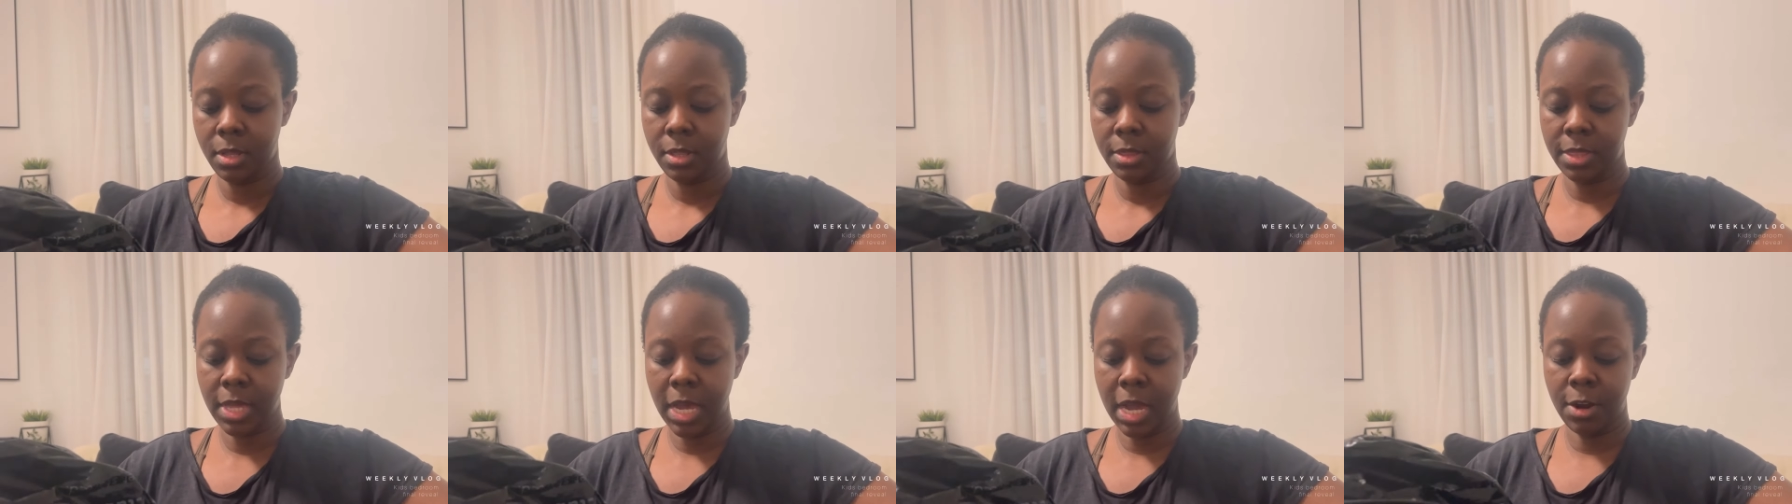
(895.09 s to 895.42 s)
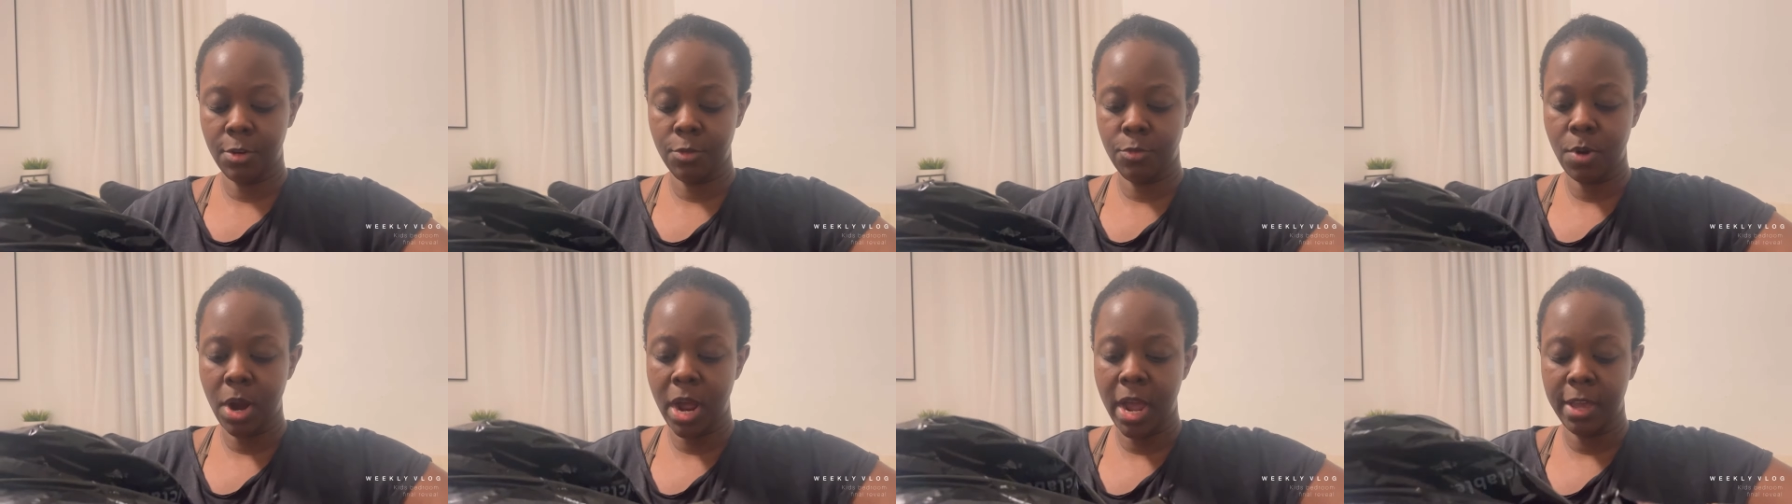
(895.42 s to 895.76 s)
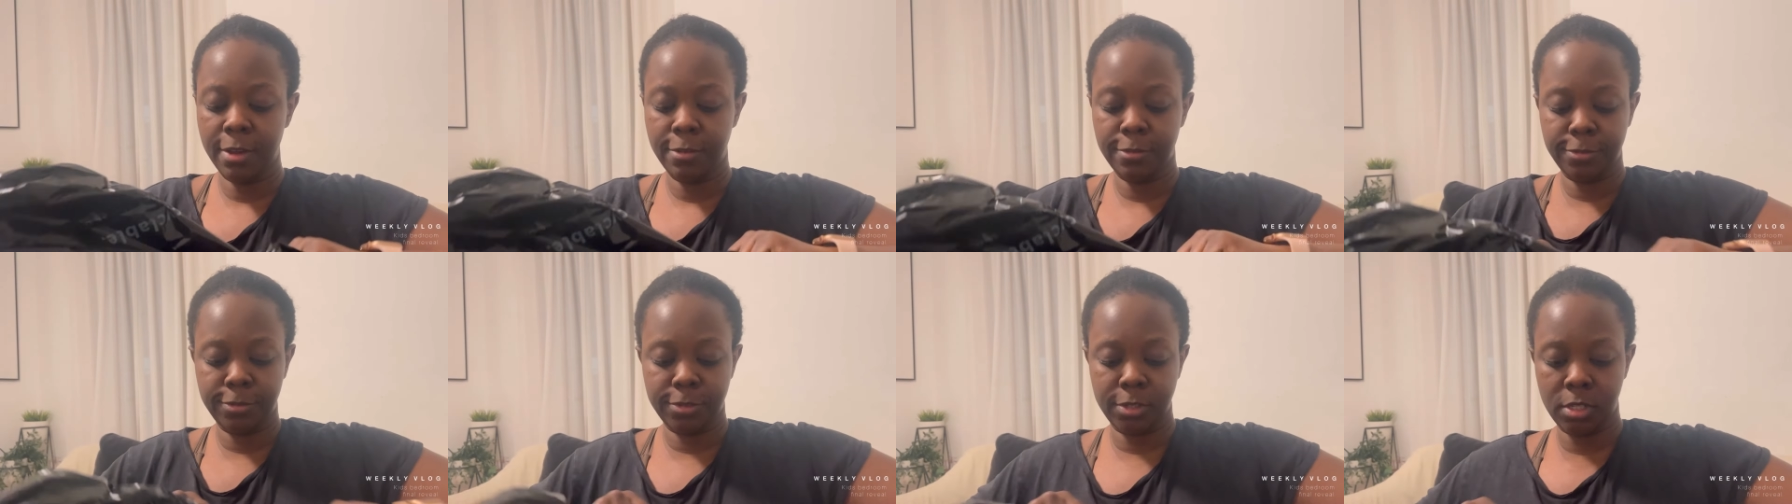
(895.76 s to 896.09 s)
that
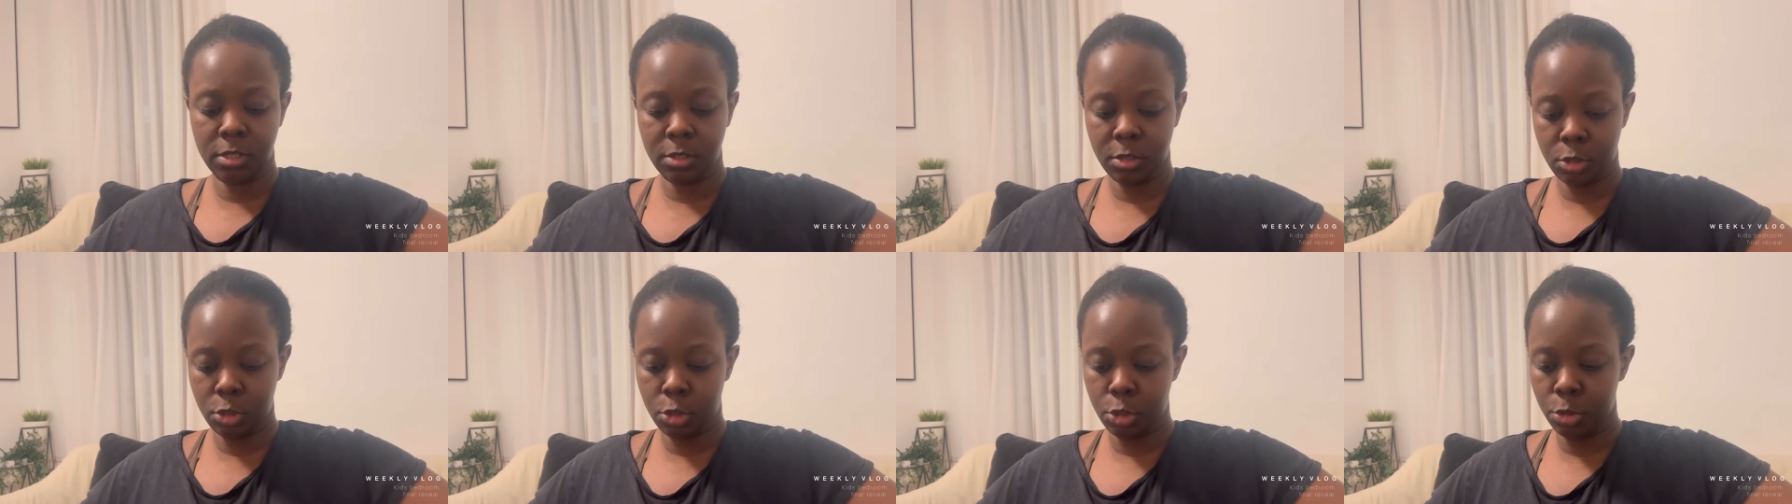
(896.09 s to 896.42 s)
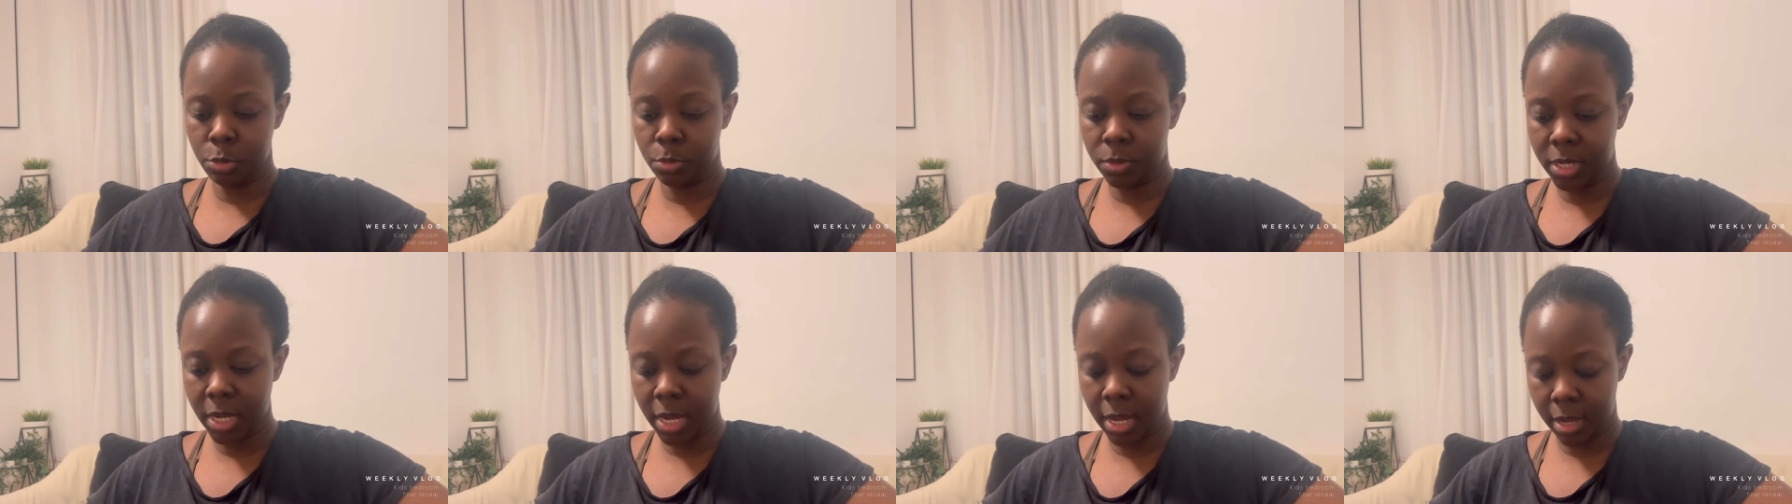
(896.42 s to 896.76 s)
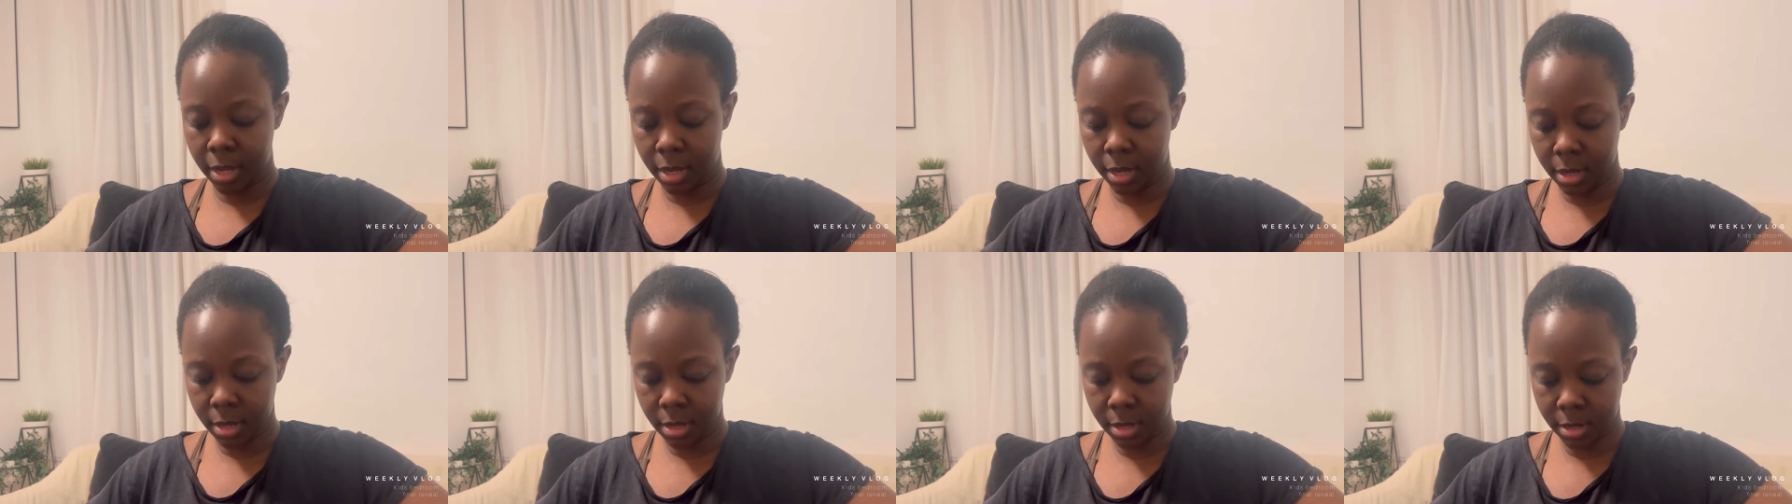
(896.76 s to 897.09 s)
arrived today